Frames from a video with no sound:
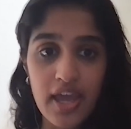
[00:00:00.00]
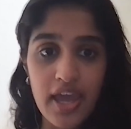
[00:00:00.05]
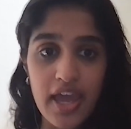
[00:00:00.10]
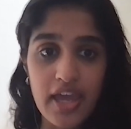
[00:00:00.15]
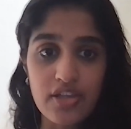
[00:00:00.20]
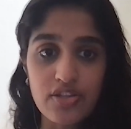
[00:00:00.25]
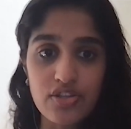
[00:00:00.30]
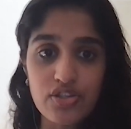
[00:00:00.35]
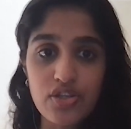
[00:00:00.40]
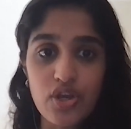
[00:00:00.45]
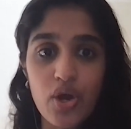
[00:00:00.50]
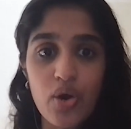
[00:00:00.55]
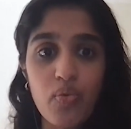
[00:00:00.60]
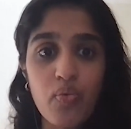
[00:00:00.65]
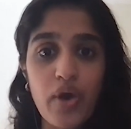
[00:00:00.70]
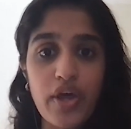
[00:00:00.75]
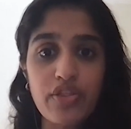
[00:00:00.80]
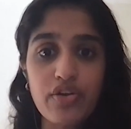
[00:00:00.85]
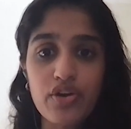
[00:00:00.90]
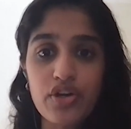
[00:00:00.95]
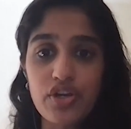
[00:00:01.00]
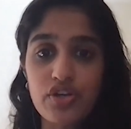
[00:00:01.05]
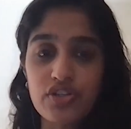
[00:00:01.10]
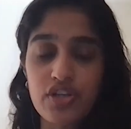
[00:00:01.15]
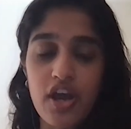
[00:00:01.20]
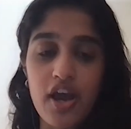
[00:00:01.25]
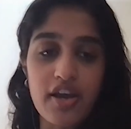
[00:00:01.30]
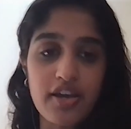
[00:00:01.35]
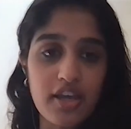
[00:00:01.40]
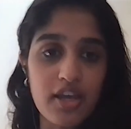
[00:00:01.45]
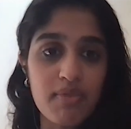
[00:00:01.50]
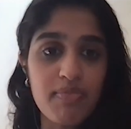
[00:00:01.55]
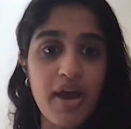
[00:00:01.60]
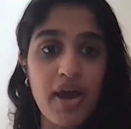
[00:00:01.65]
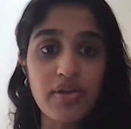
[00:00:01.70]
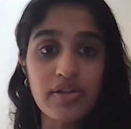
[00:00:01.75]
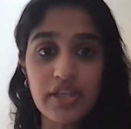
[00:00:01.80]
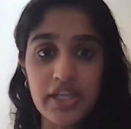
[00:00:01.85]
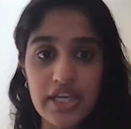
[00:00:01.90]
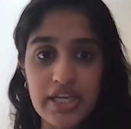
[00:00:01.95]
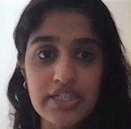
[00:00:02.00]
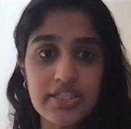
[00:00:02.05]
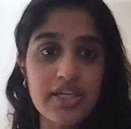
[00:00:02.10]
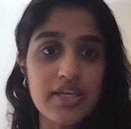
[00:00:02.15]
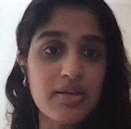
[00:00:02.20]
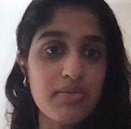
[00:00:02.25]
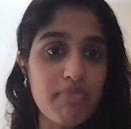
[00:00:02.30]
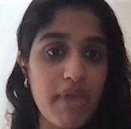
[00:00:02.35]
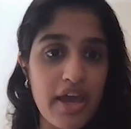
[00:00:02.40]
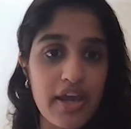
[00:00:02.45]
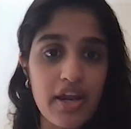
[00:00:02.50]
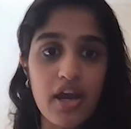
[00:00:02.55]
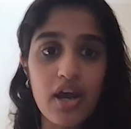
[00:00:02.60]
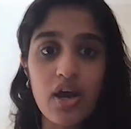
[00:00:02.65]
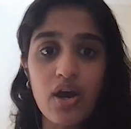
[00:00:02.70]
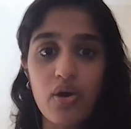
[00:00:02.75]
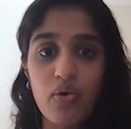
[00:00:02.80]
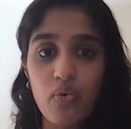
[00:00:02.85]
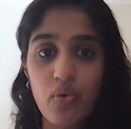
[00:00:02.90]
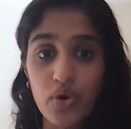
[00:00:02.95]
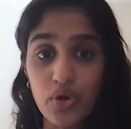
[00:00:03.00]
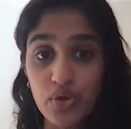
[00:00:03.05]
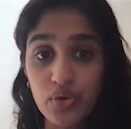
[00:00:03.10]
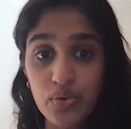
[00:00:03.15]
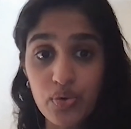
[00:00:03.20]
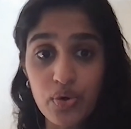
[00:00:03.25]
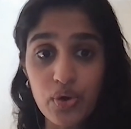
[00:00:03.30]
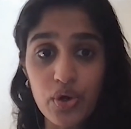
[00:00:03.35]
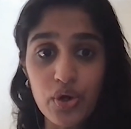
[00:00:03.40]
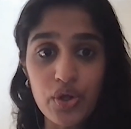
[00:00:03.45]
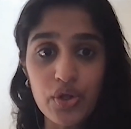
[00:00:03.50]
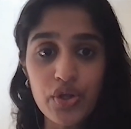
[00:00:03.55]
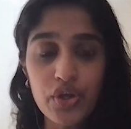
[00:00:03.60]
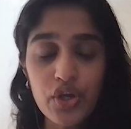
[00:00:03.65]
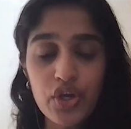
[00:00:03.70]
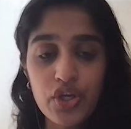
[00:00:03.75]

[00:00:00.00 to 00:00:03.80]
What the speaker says: And so whether you're talking about LinkedIn, Meta, or Google,